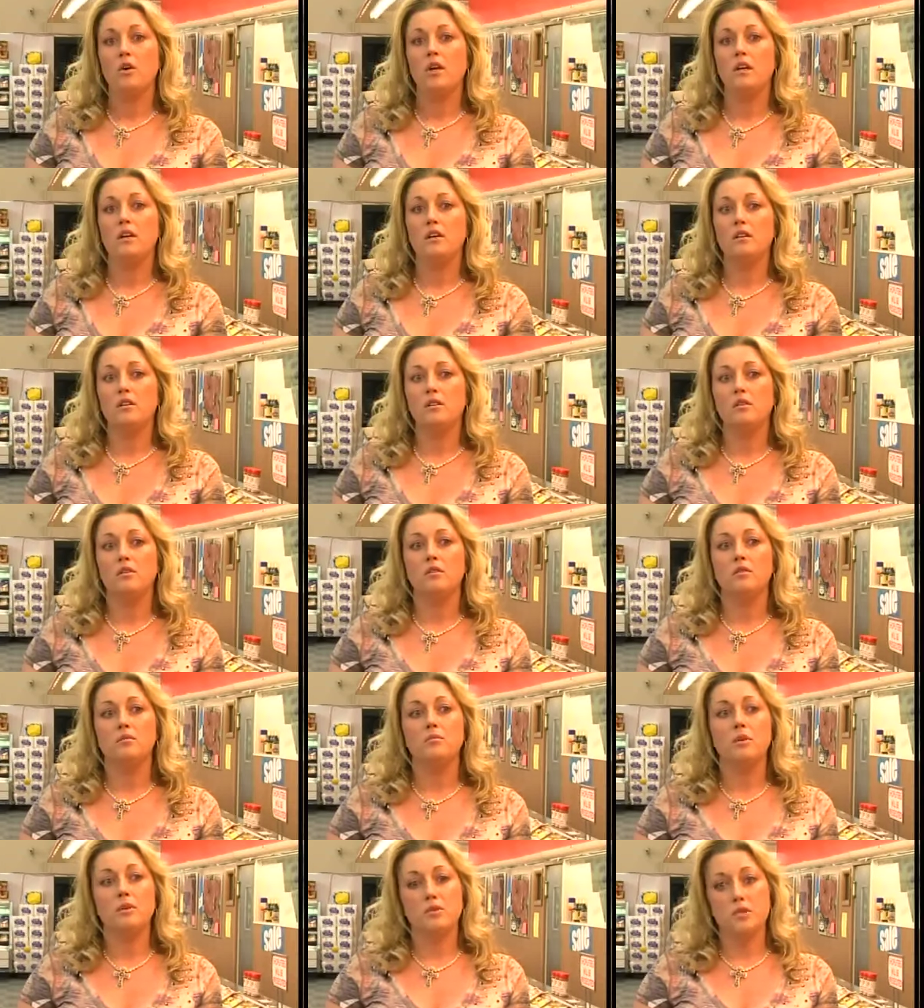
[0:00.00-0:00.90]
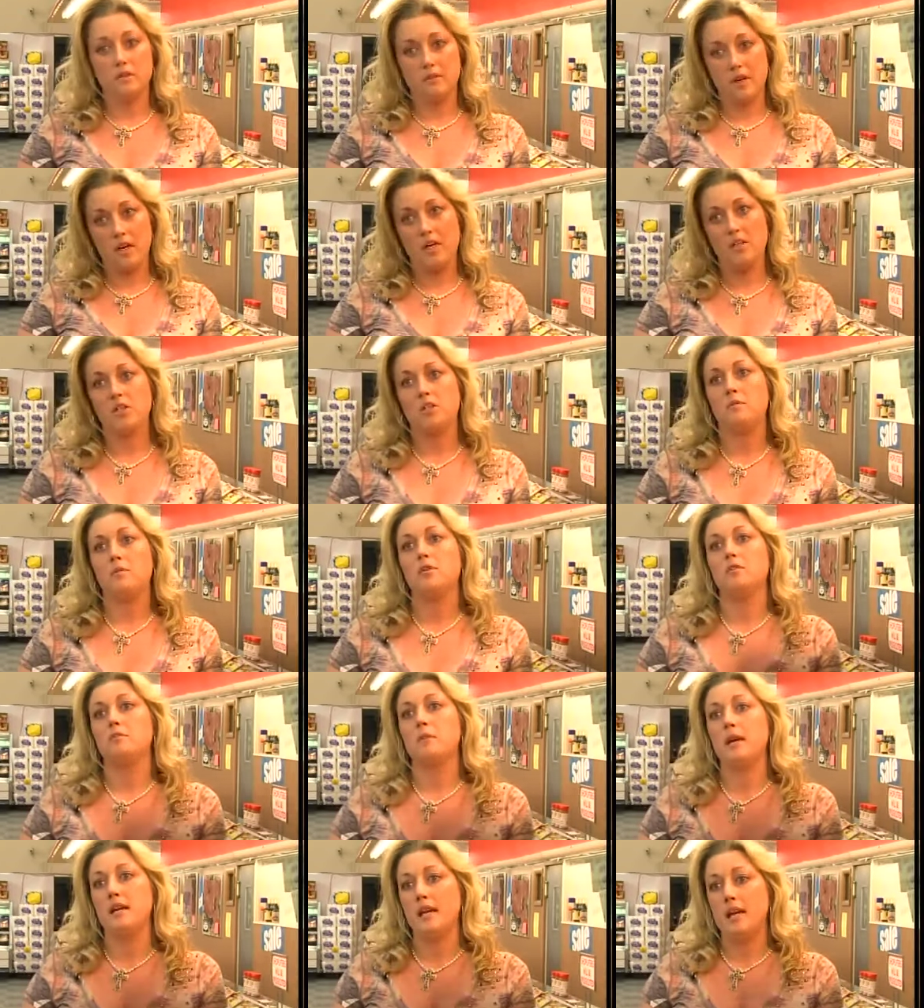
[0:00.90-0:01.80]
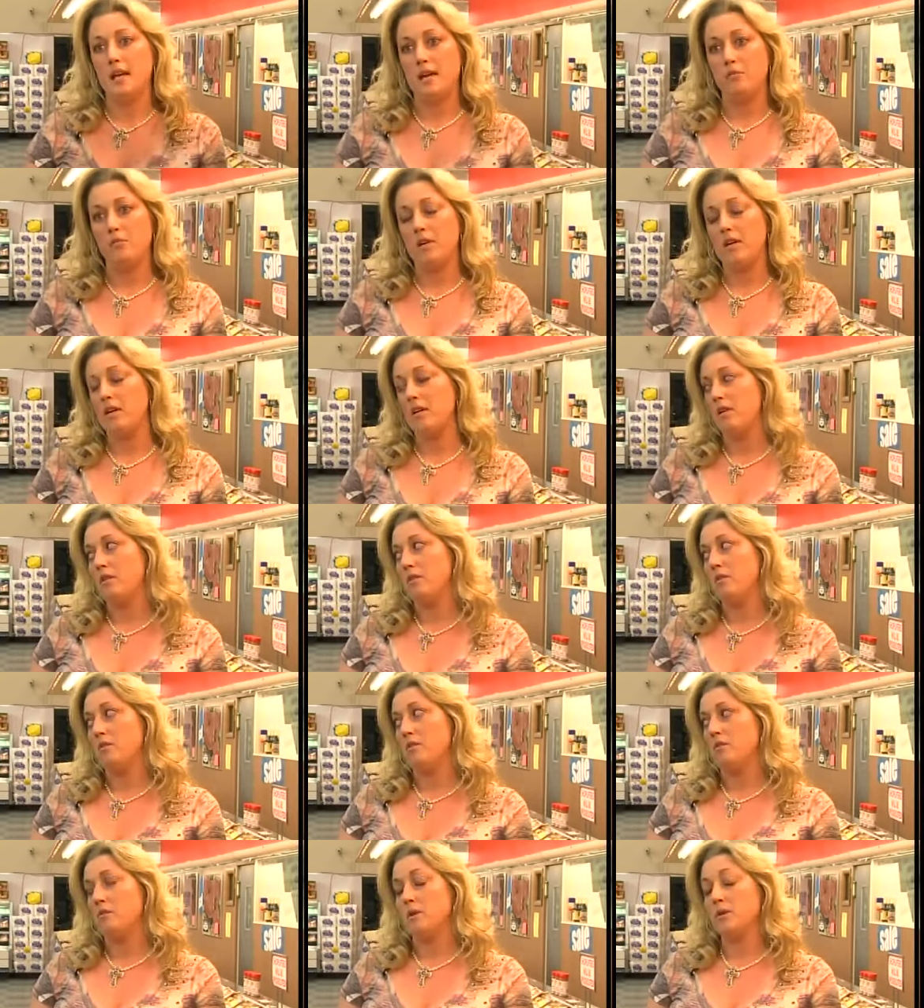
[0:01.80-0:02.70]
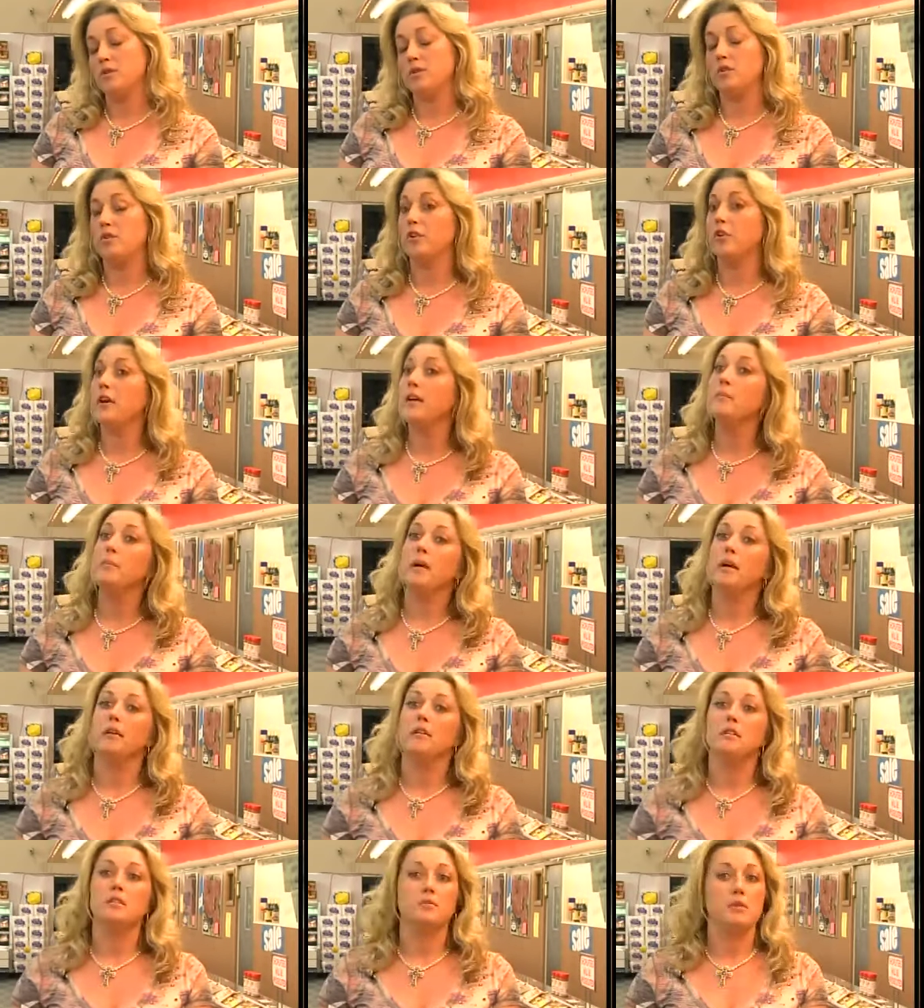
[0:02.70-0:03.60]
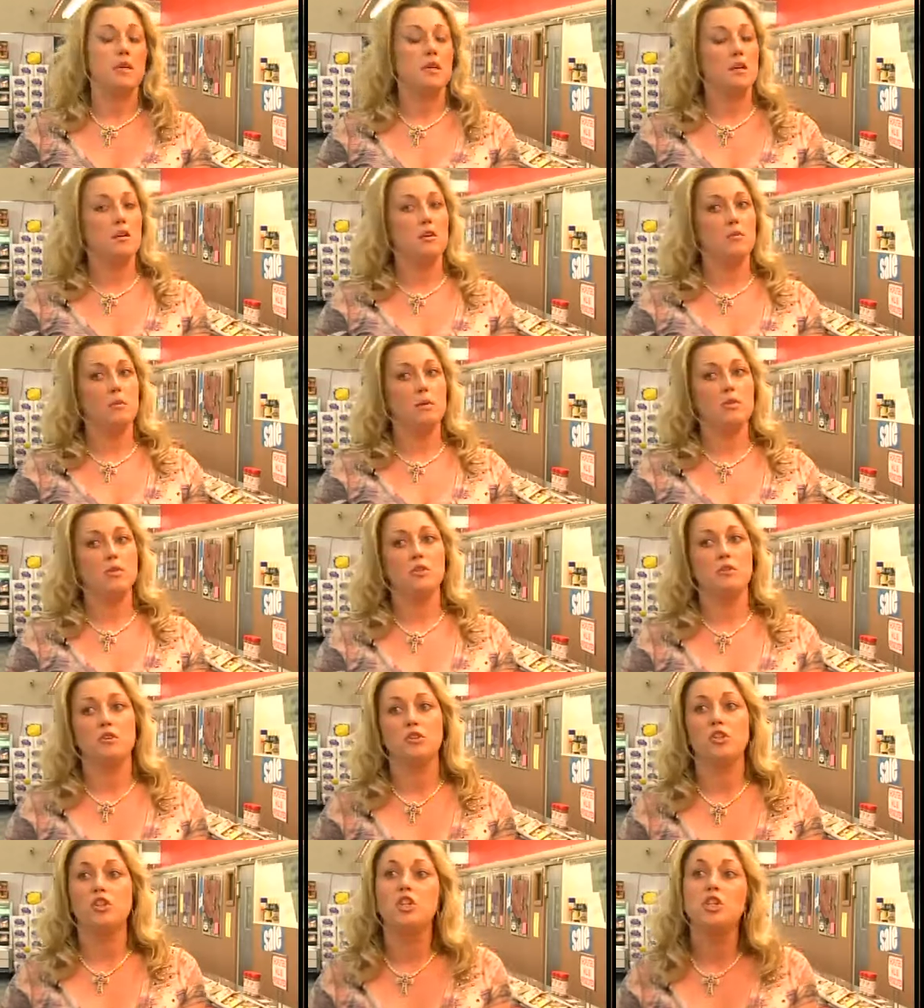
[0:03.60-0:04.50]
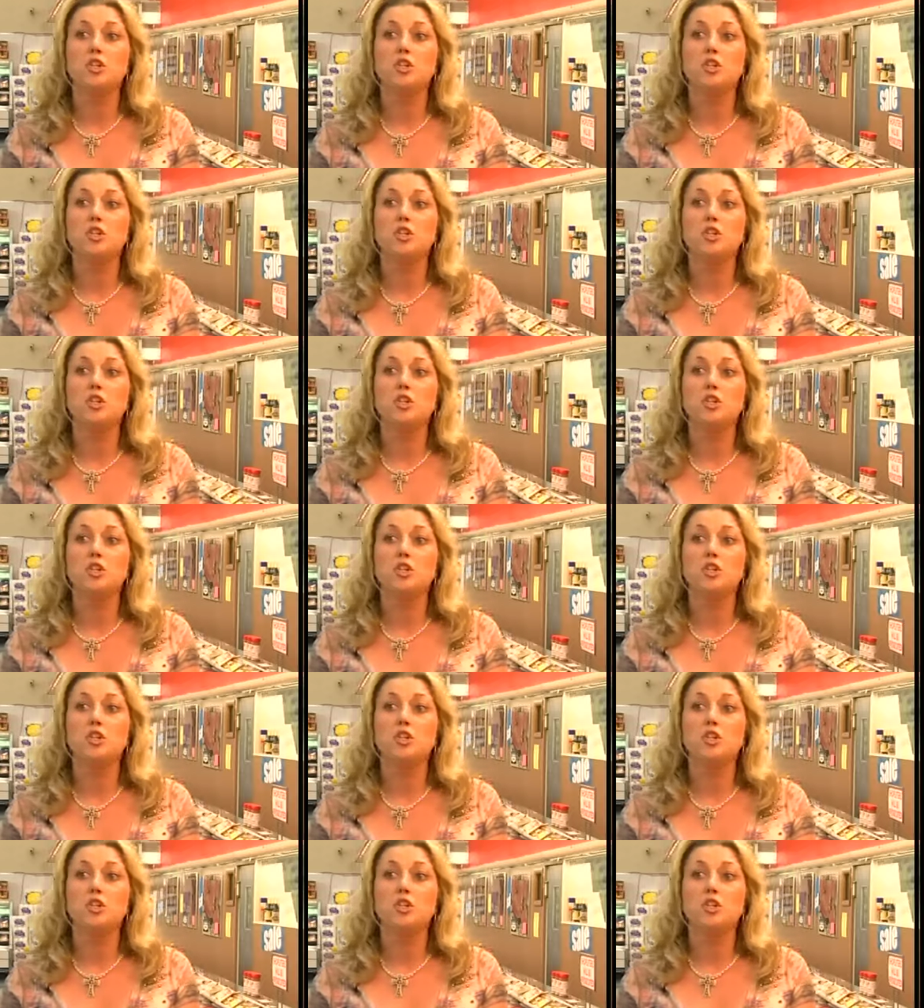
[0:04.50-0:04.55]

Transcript: We know most of our customers by name. We know most of their grandparents. We know most of their